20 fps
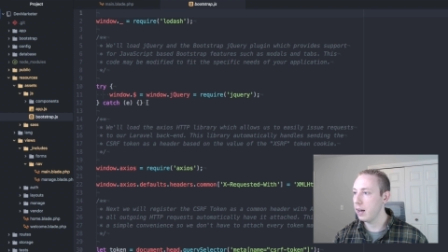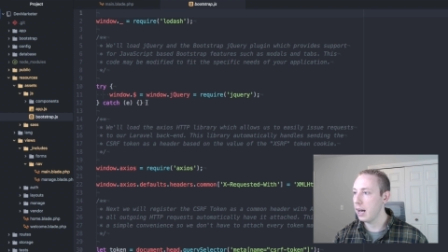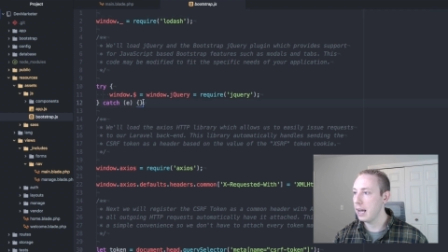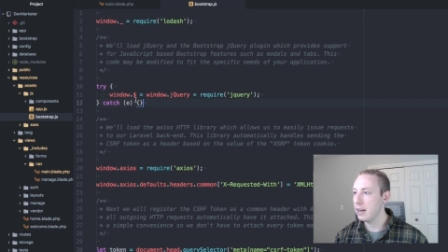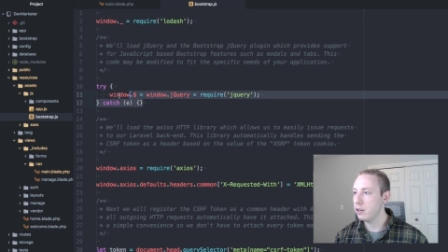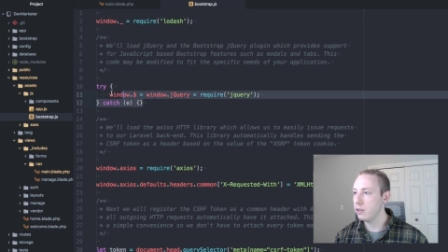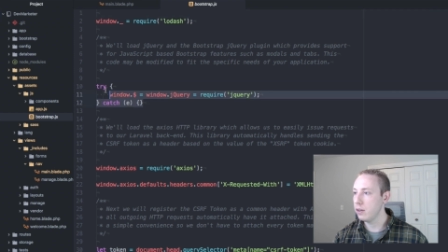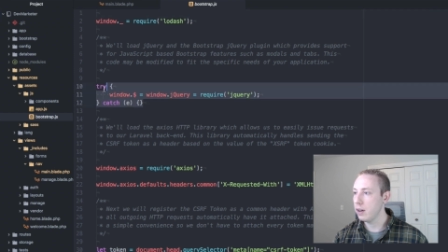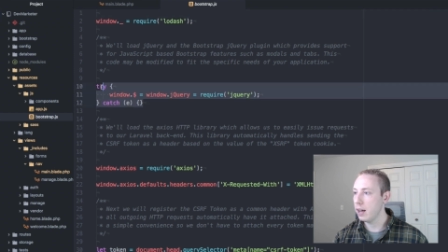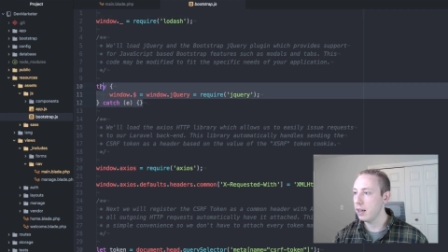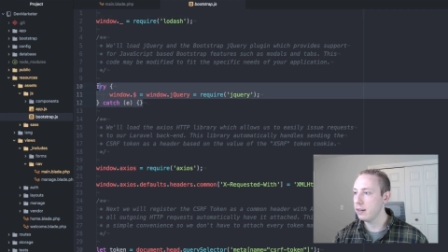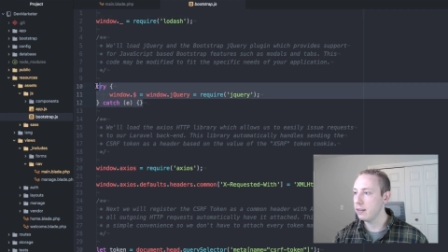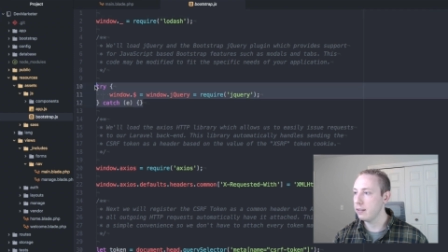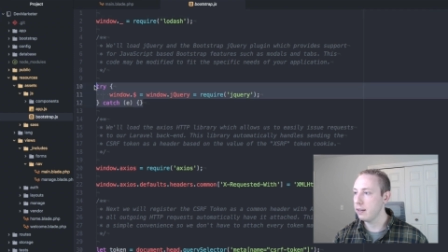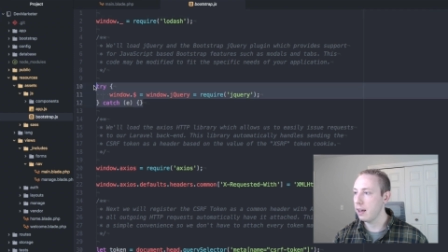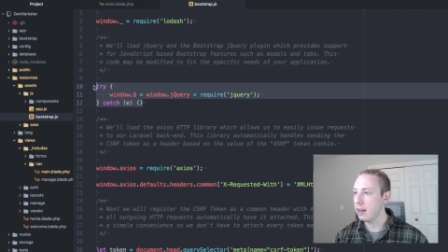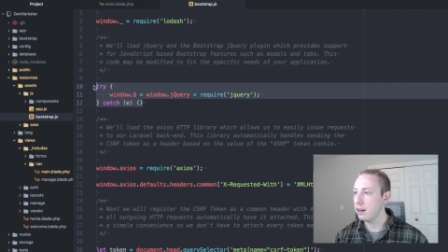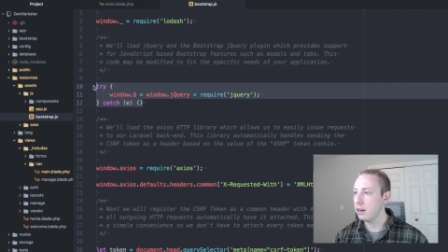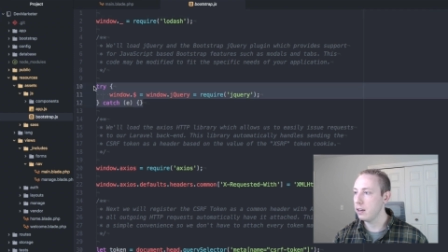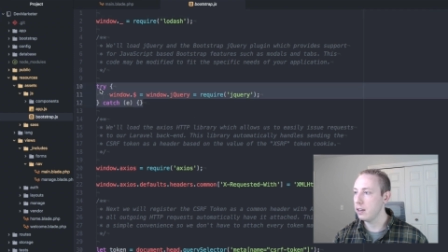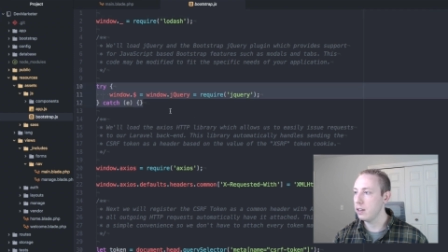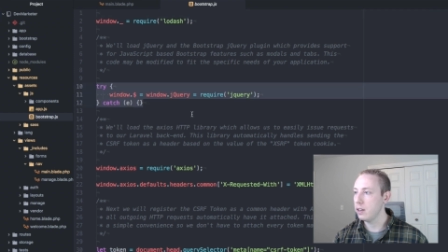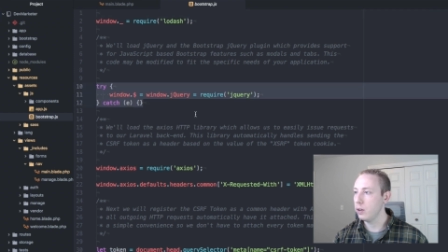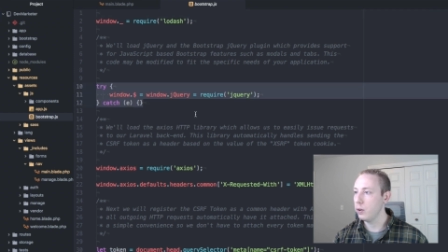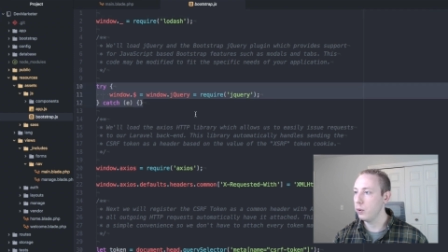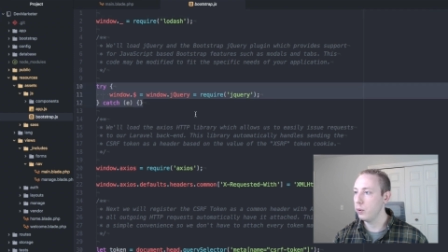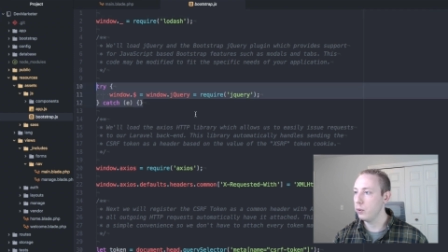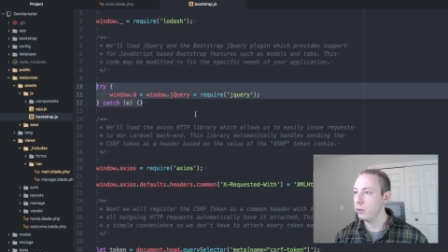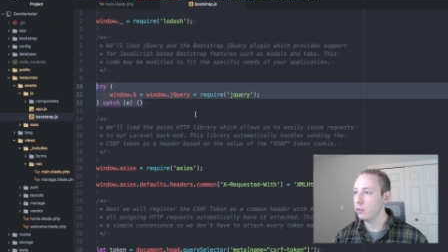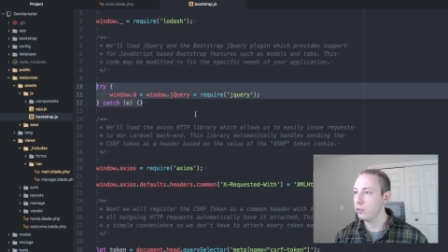I do not intend to
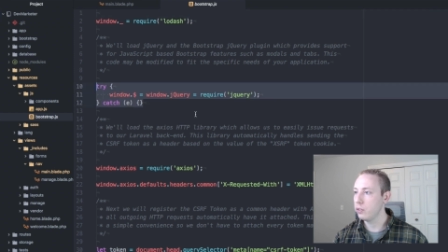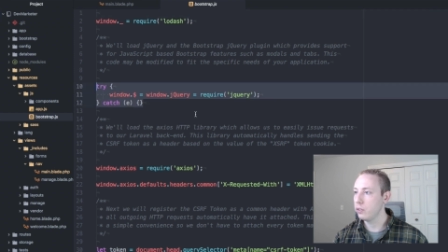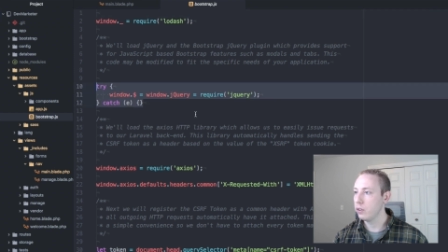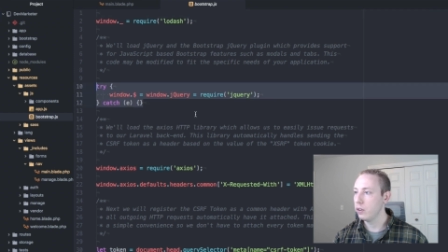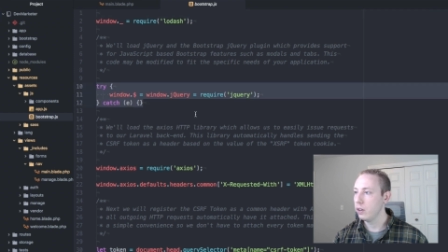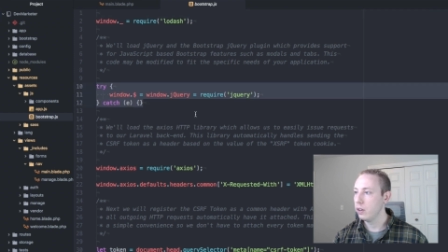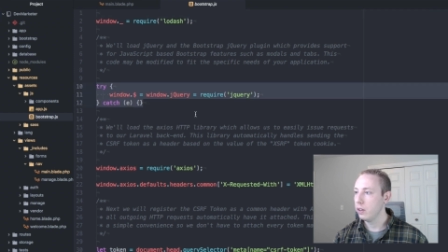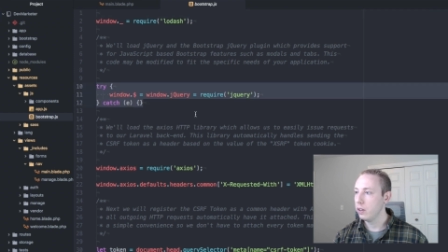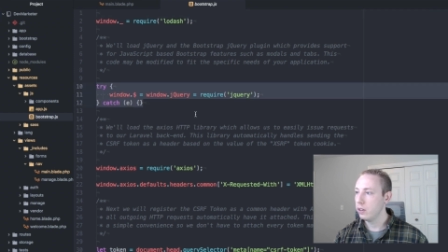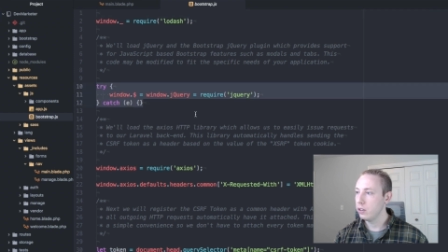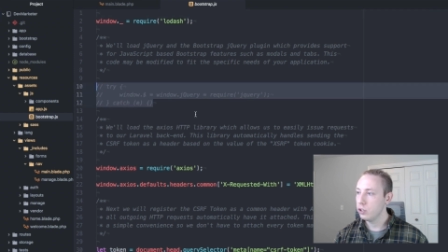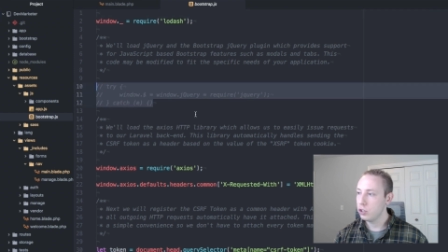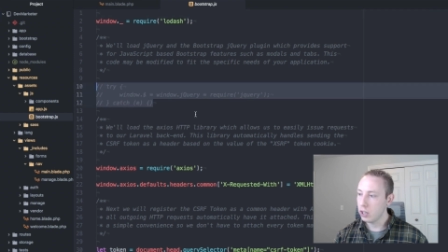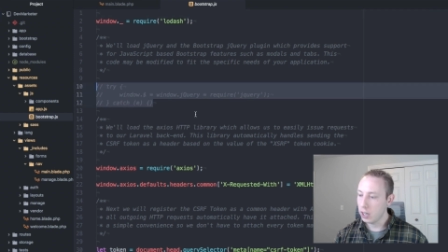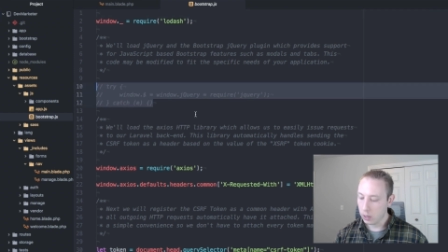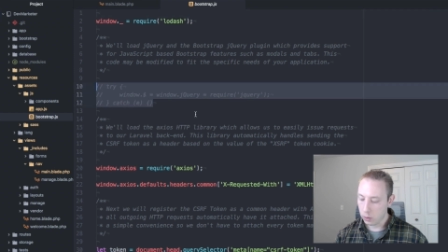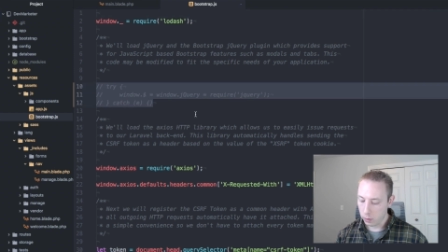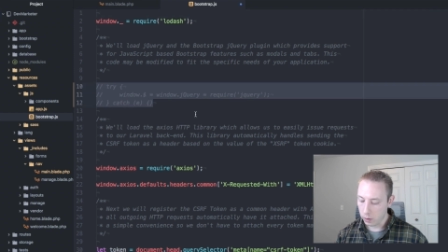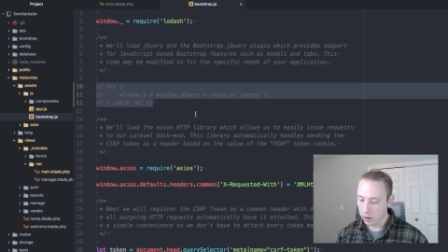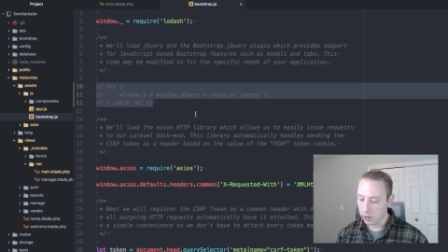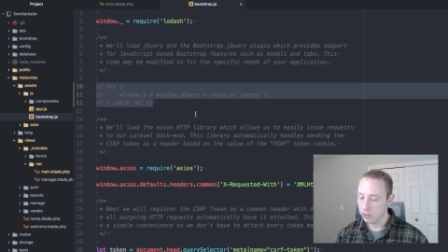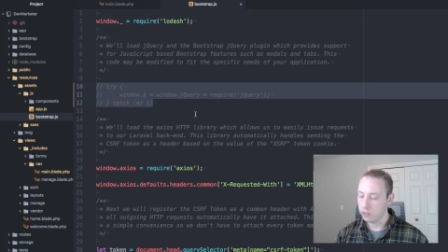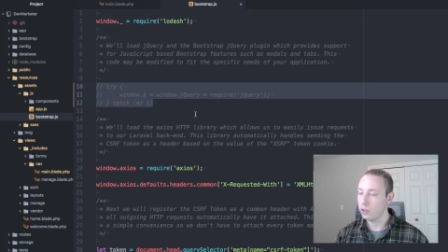use jQuery.